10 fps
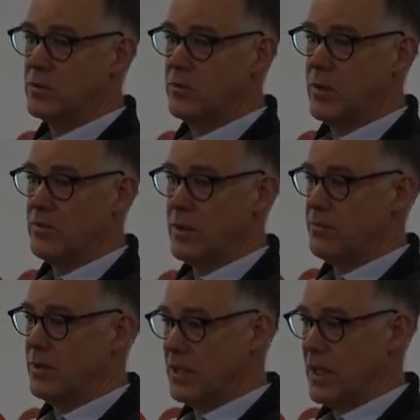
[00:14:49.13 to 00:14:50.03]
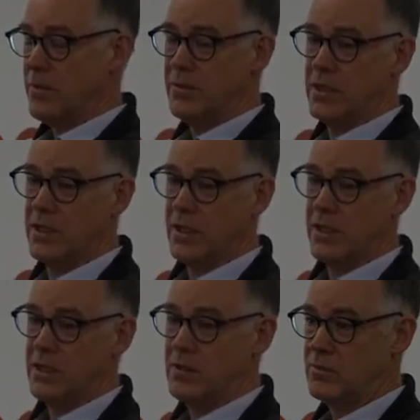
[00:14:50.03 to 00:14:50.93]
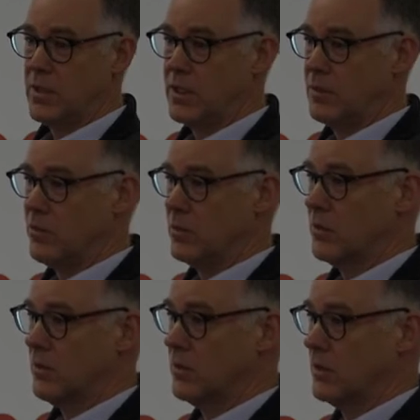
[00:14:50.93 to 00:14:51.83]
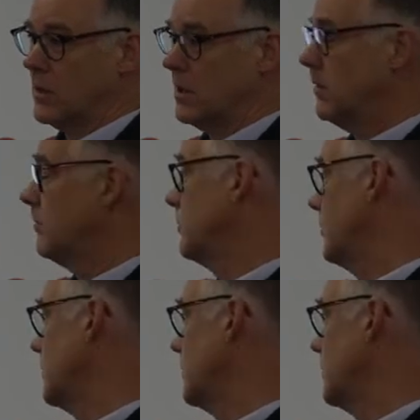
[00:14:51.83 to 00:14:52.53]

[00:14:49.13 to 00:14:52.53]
we'd be pretty happy to get any water quality for